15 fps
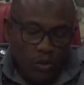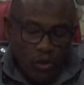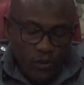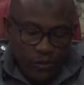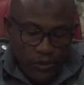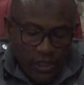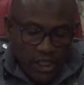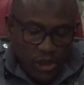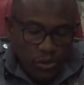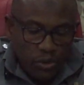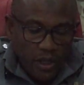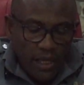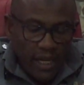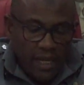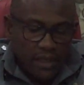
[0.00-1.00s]
We finish
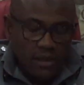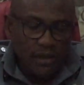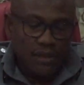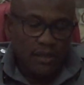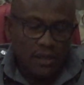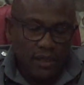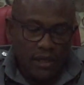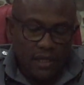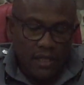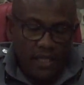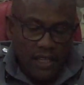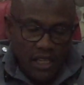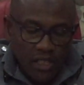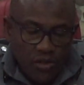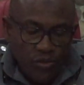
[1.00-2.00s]
with that.
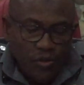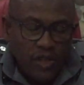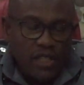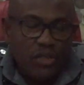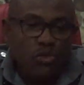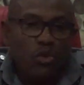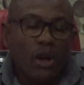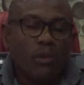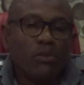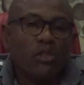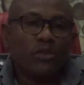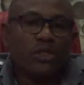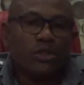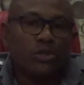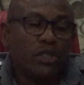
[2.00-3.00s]
The next phase, we are
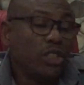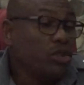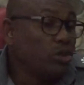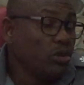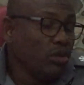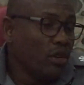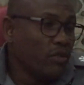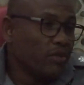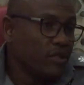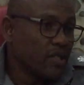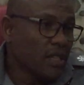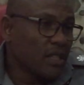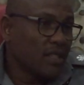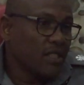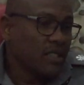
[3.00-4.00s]
moving to the junior
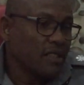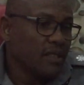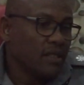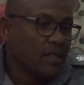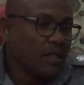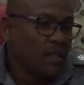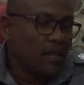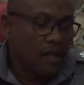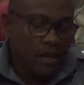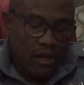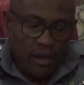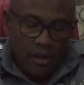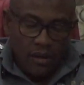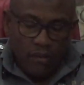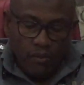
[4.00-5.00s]
officers.
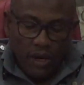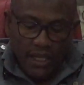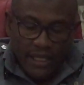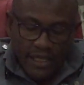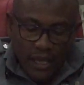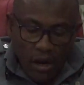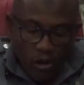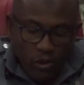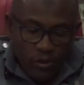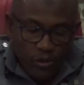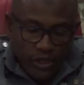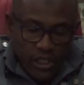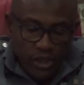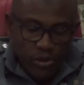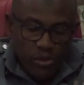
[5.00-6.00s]
By the time
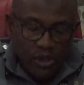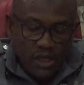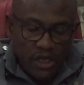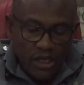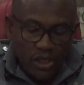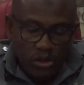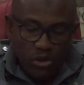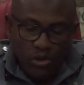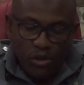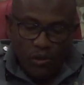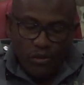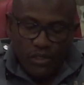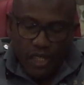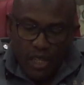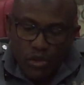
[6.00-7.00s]
we finish with the junior
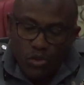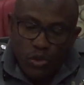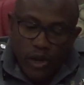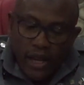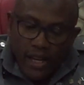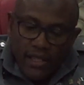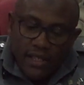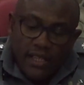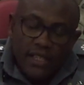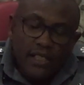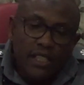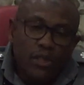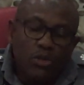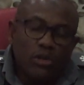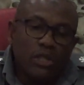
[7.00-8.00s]
officers, we
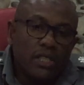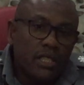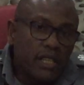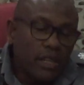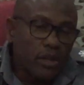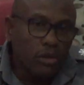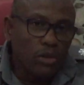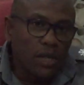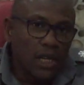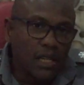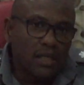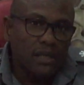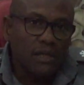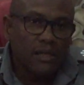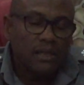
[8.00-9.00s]
extend it to the
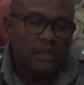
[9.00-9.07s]
stakeholders.